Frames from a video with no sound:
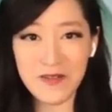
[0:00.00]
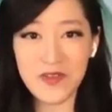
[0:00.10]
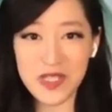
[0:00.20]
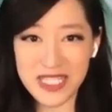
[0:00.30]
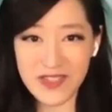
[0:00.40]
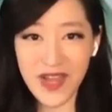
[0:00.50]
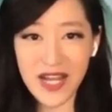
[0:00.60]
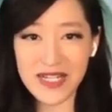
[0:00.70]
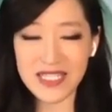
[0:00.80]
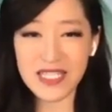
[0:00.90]
for this
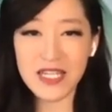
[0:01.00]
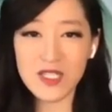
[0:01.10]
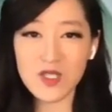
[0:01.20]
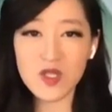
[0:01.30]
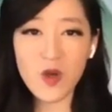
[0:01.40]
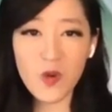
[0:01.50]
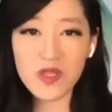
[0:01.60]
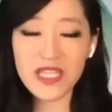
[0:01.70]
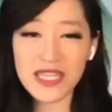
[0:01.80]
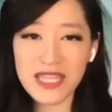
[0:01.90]
virus. So the
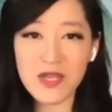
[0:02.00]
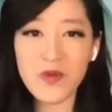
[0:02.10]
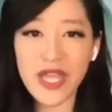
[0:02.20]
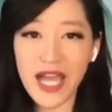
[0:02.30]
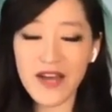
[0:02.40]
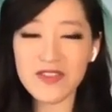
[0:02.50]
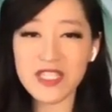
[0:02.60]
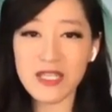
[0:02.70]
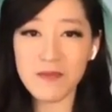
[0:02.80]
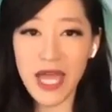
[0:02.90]
only thing we have
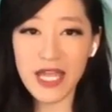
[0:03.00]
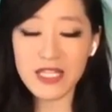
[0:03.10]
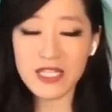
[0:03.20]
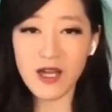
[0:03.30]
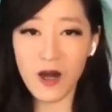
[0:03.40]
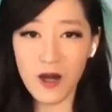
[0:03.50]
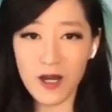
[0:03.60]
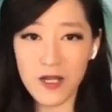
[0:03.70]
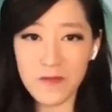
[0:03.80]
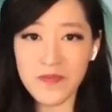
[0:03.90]
to depend
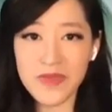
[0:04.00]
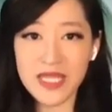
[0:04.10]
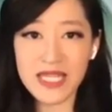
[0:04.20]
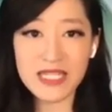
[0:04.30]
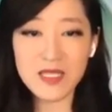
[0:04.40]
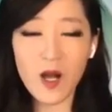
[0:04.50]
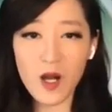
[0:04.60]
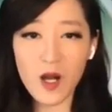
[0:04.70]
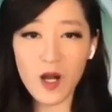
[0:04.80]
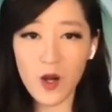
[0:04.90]
on is
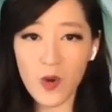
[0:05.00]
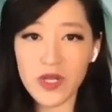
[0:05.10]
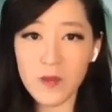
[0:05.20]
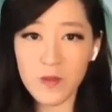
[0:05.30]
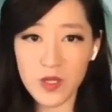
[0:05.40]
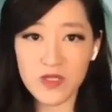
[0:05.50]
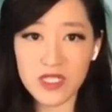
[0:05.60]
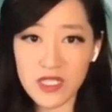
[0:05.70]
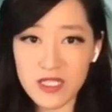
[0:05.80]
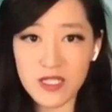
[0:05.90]
our own immune
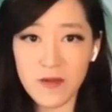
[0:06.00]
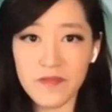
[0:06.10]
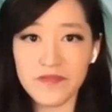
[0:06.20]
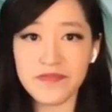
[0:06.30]
system.